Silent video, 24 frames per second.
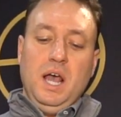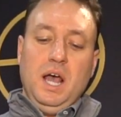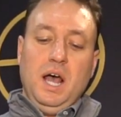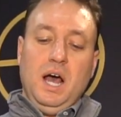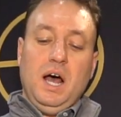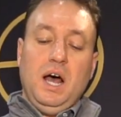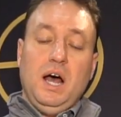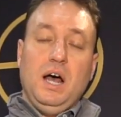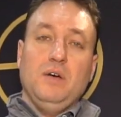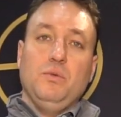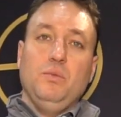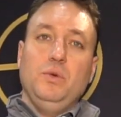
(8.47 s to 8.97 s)

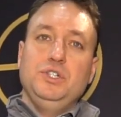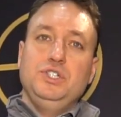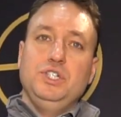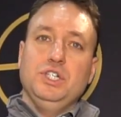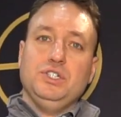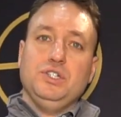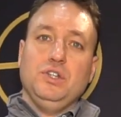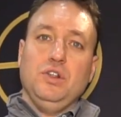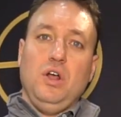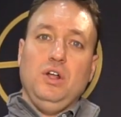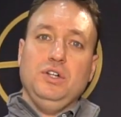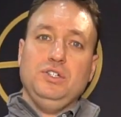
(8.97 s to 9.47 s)
Uh, we
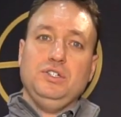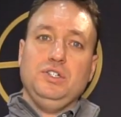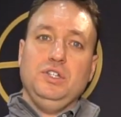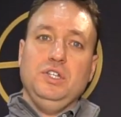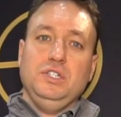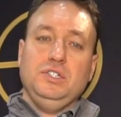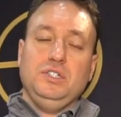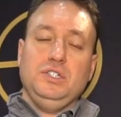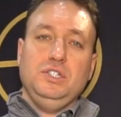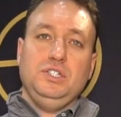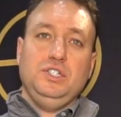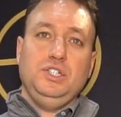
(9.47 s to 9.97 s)
just launched
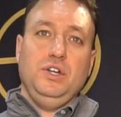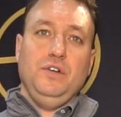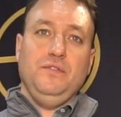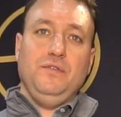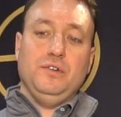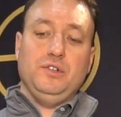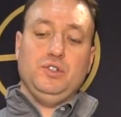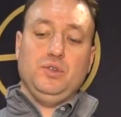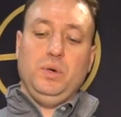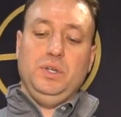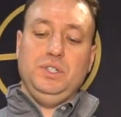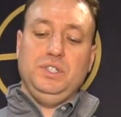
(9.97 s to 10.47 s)
this this year
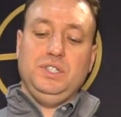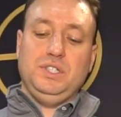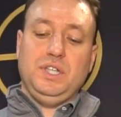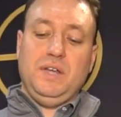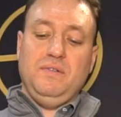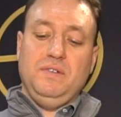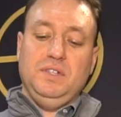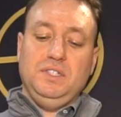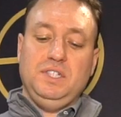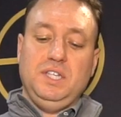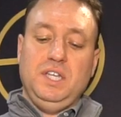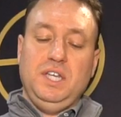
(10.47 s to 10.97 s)
for
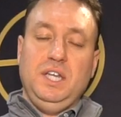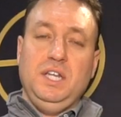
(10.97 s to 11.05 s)
2017.